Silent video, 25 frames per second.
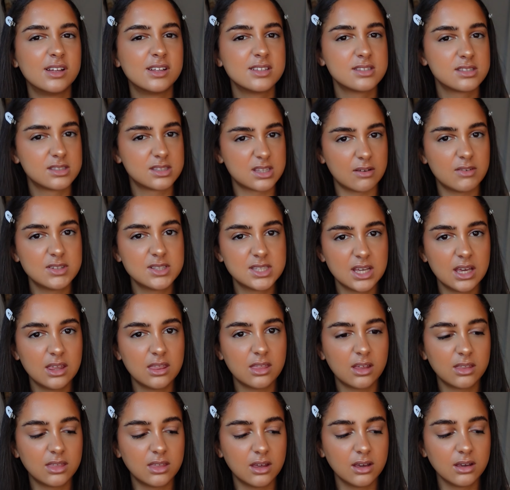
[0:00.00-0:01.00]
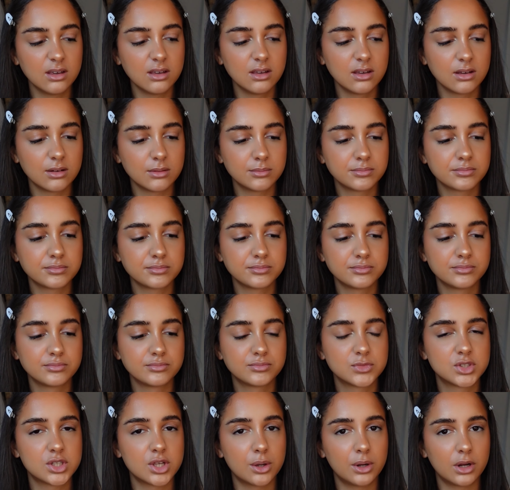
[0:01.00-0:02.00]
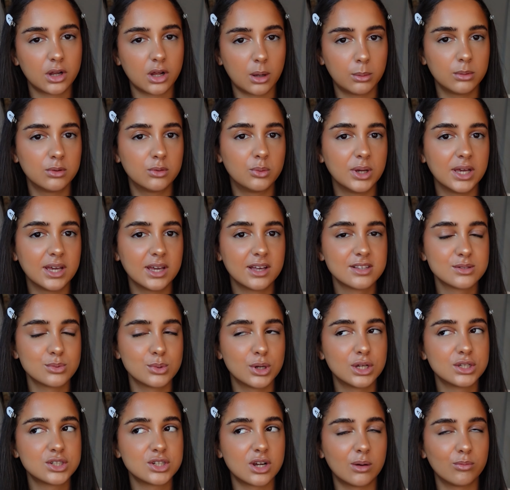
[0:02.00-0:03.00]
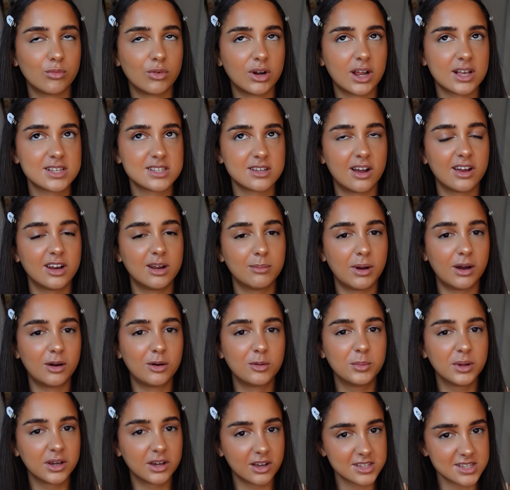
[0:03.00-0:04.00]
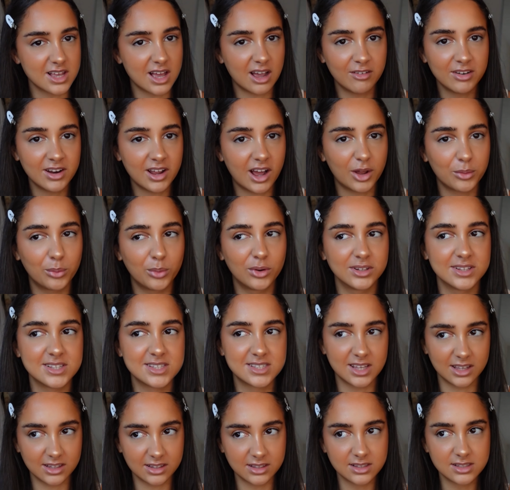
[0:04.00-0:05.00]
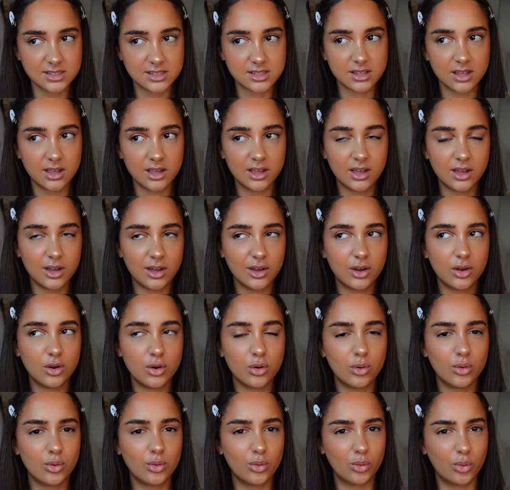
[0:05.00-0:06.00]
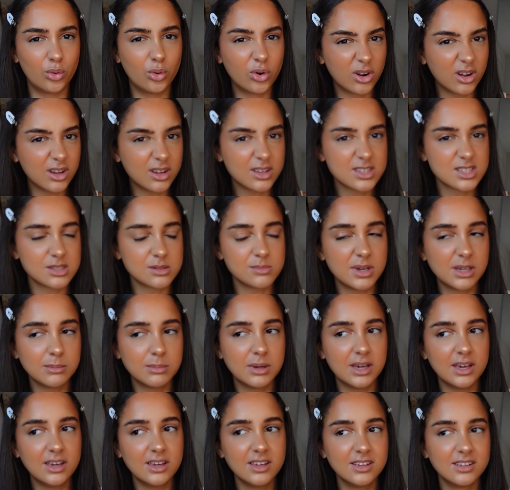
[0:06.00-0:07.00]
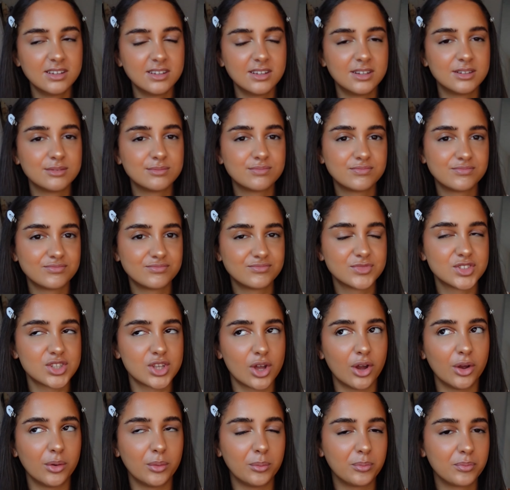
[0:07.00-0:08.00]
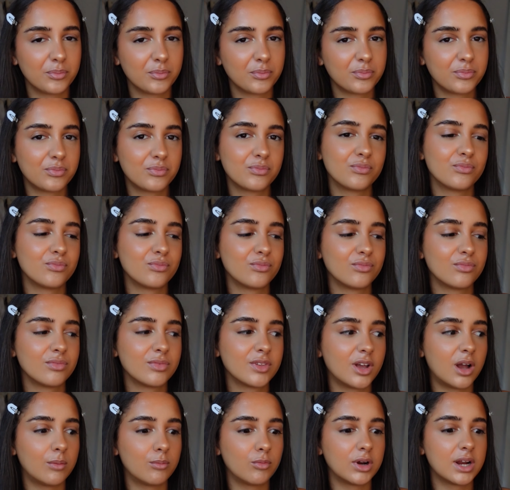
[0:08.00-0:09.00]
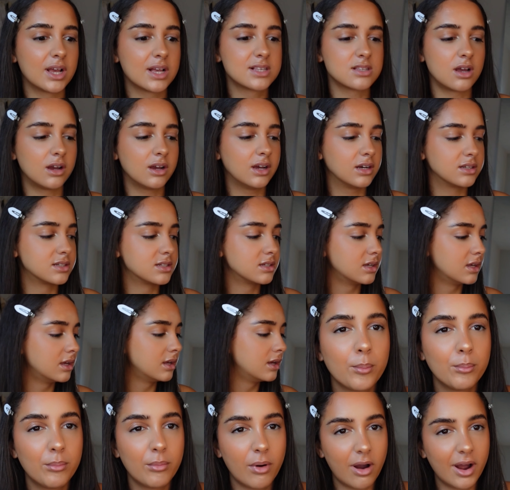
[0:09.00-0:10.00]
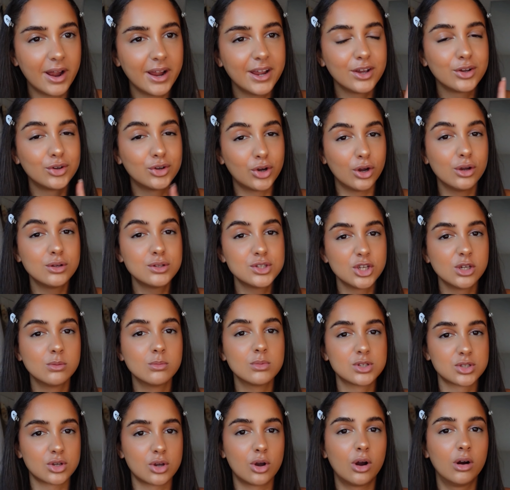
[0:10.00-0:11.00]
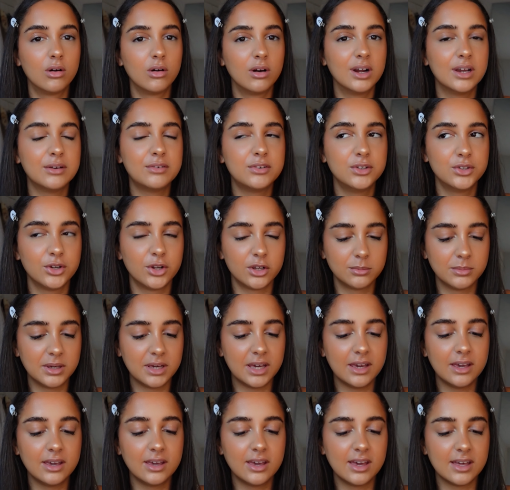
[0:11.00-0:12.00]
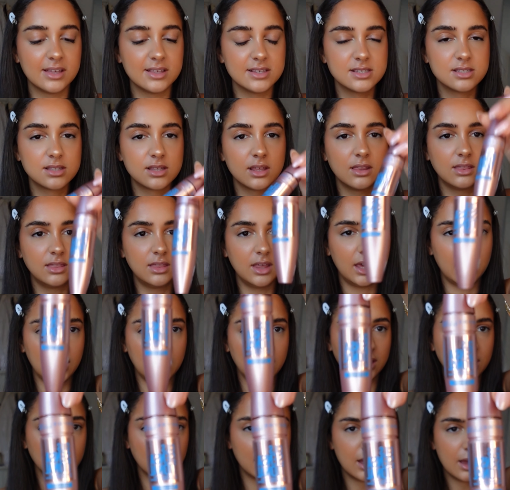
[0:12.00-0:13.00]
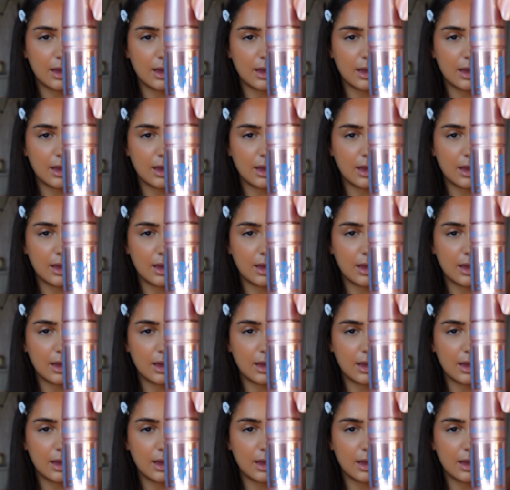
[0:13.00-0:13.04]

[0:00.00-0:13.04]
17th, I think. So in a couple of weeks, which I'm really excited about because I haven't had one since August maybe. So I'm really excited. My go-to mascara, if you know me, is the